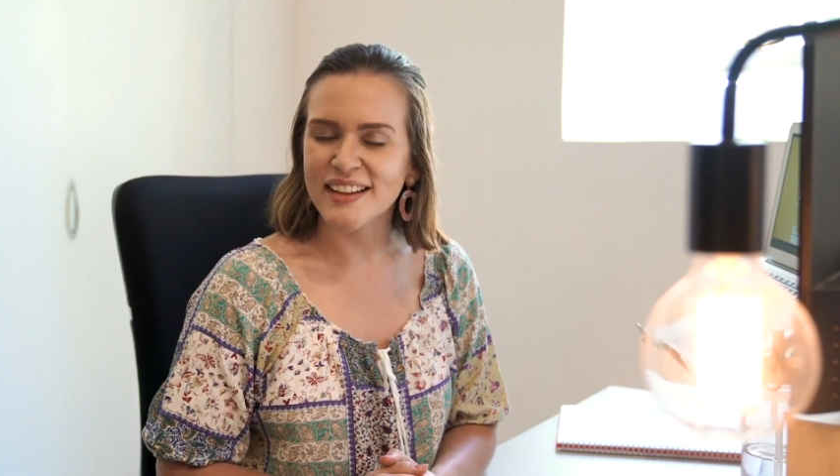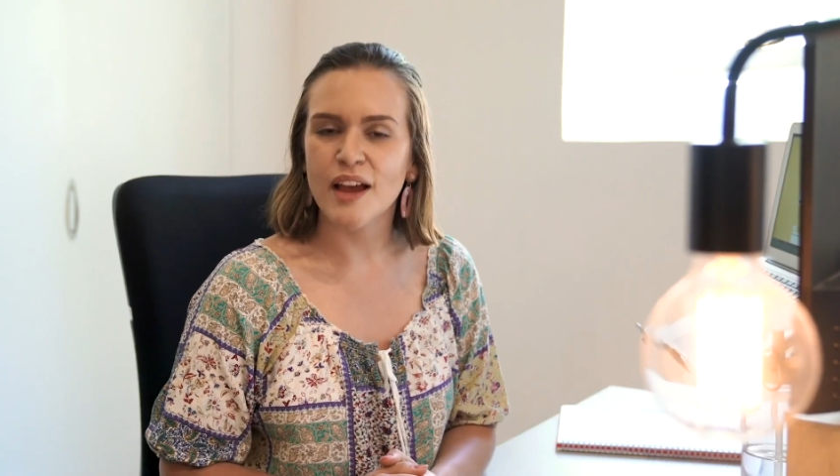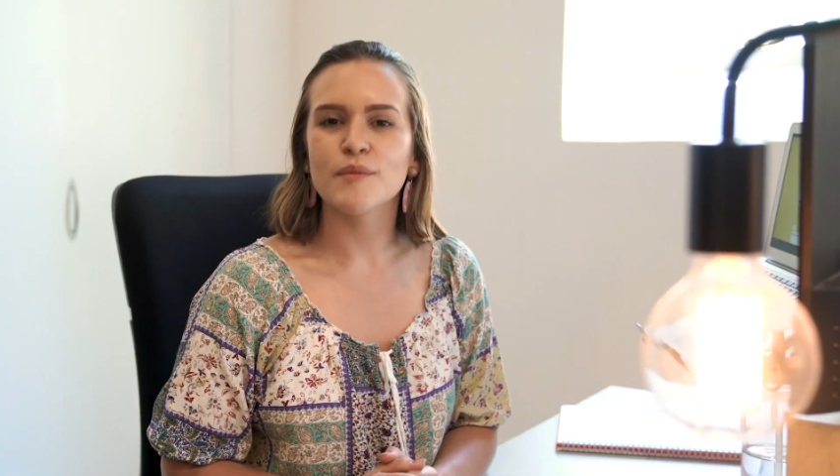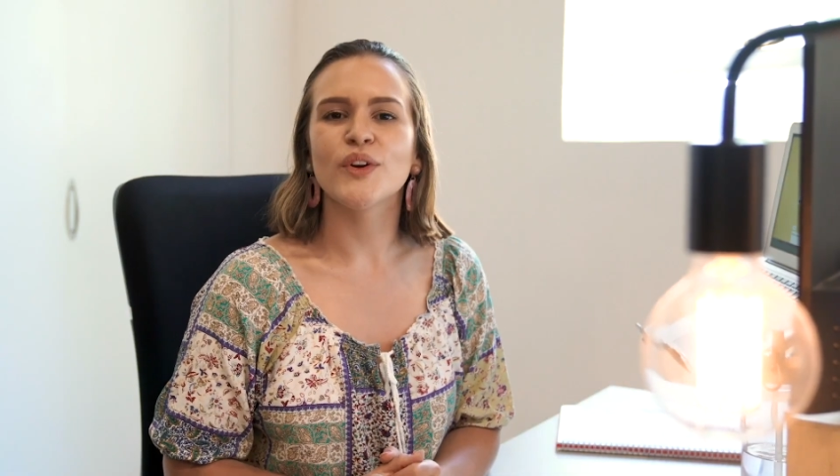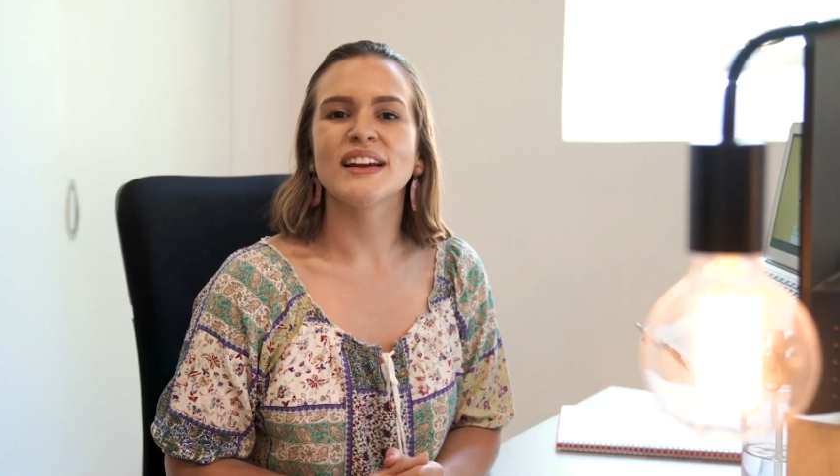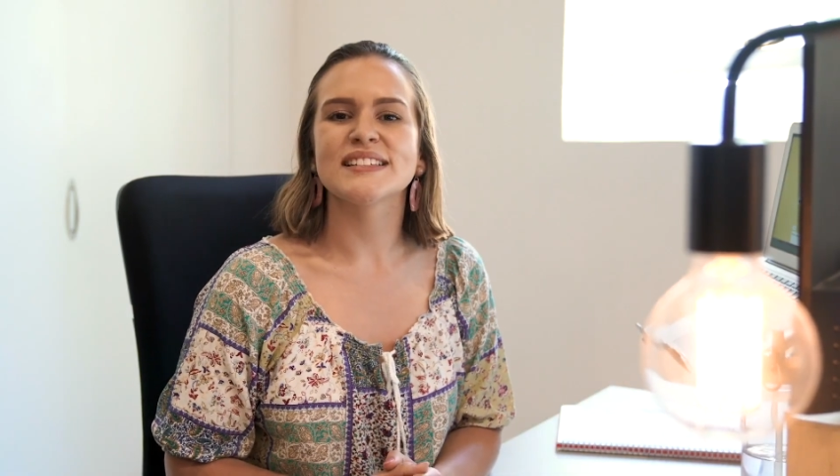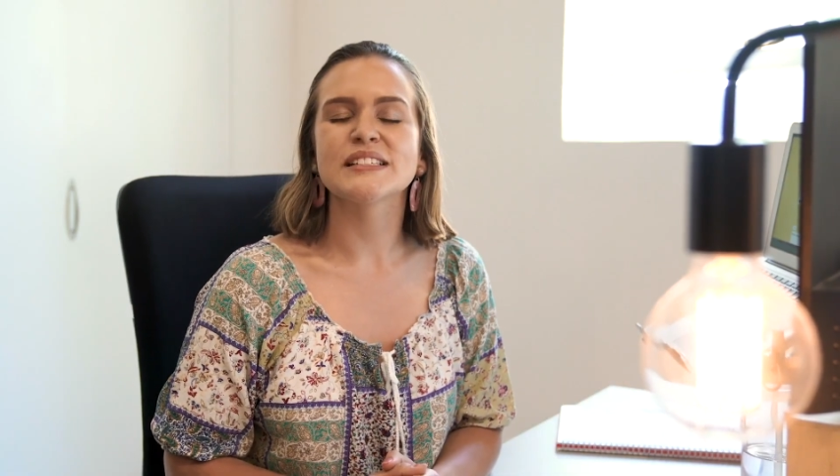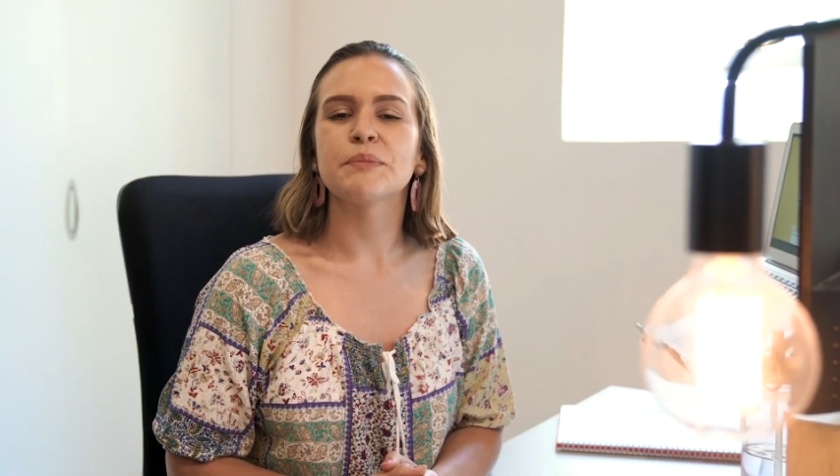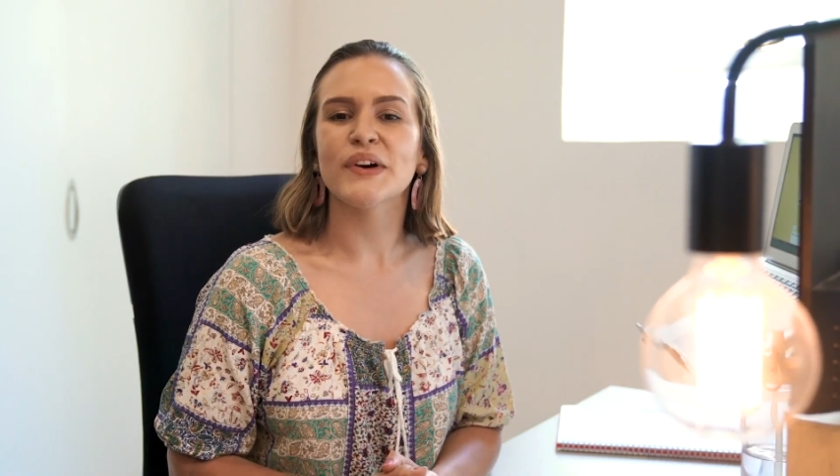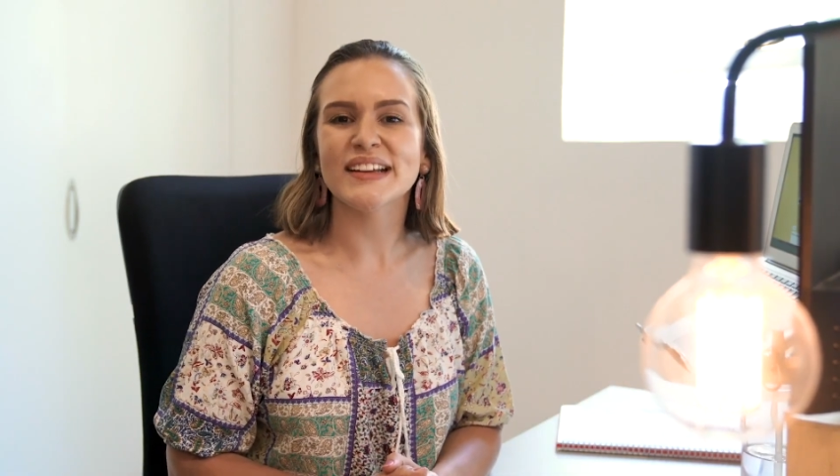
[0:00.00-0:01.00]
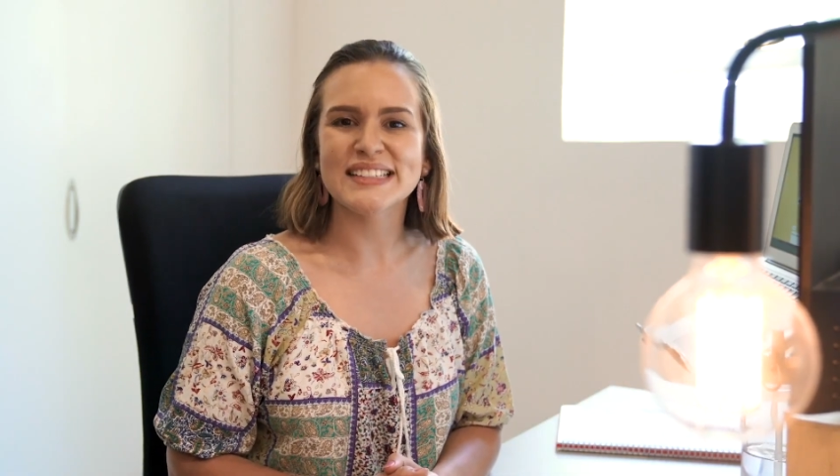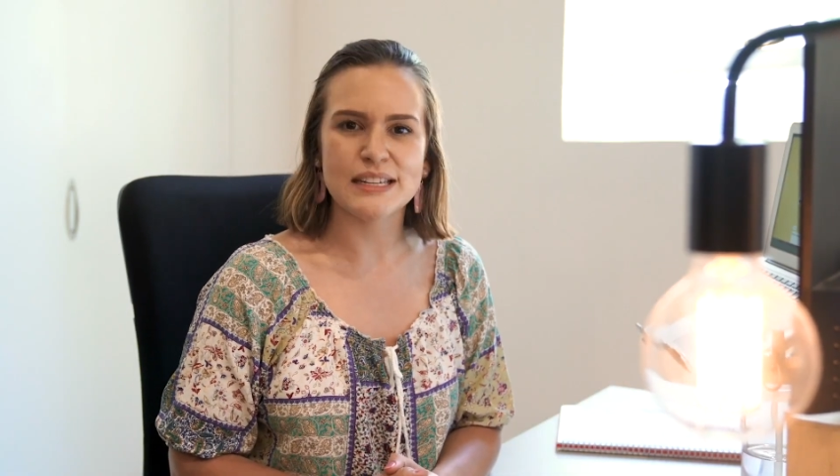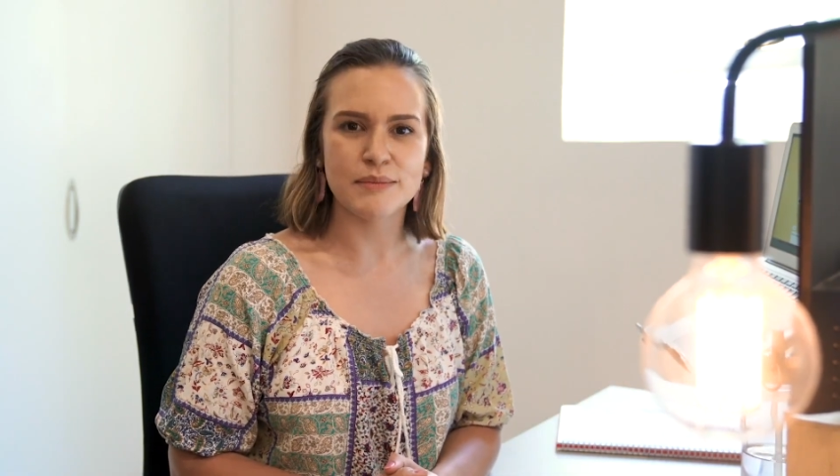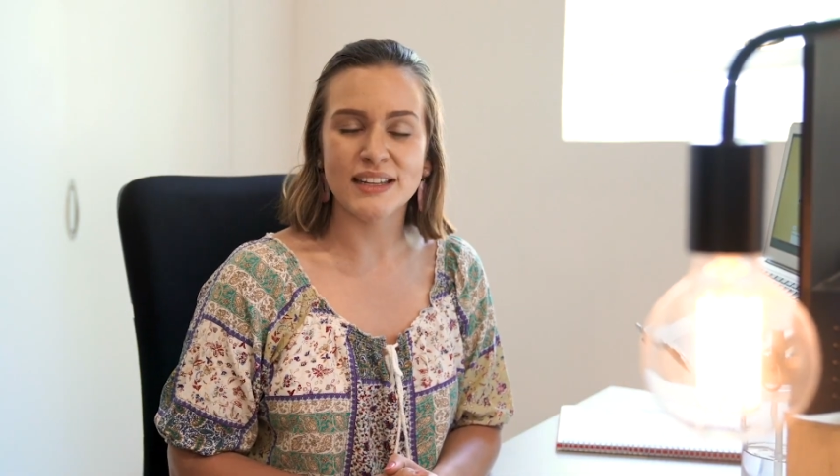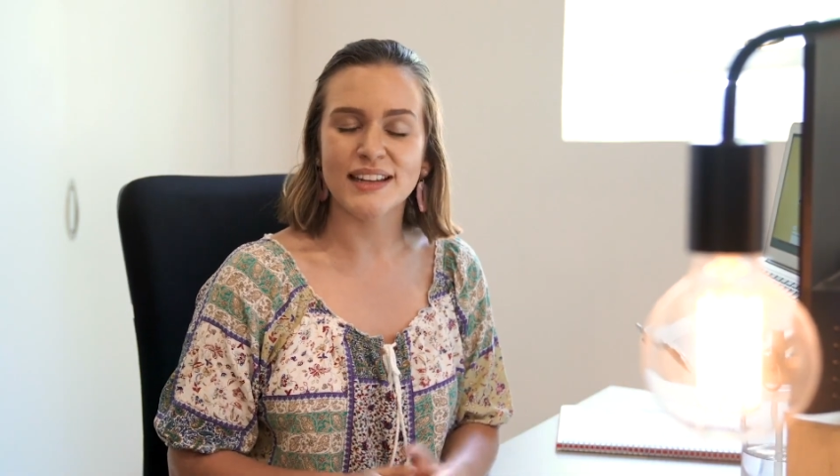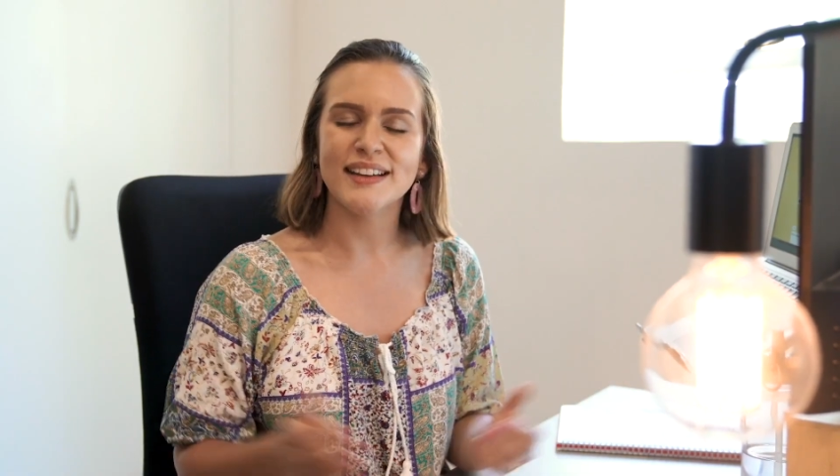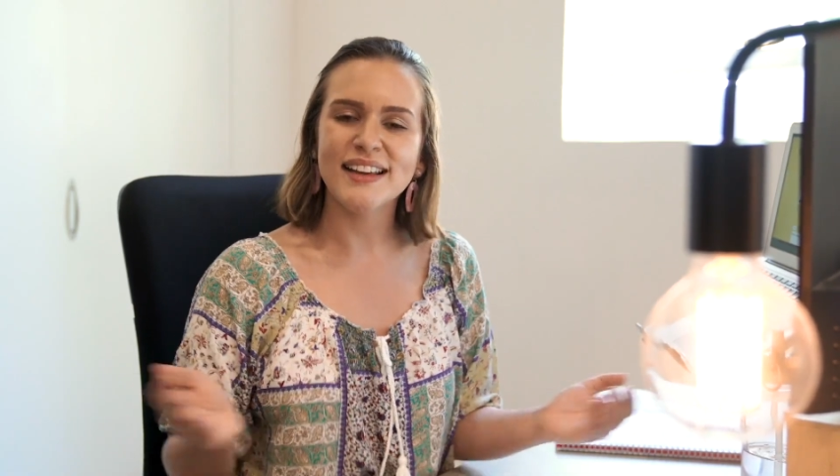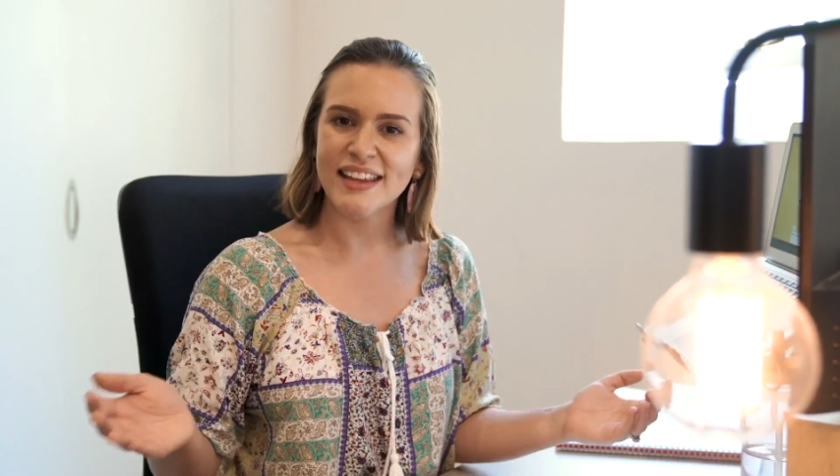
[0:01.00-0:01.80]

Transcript: and I'm Grace's product team leader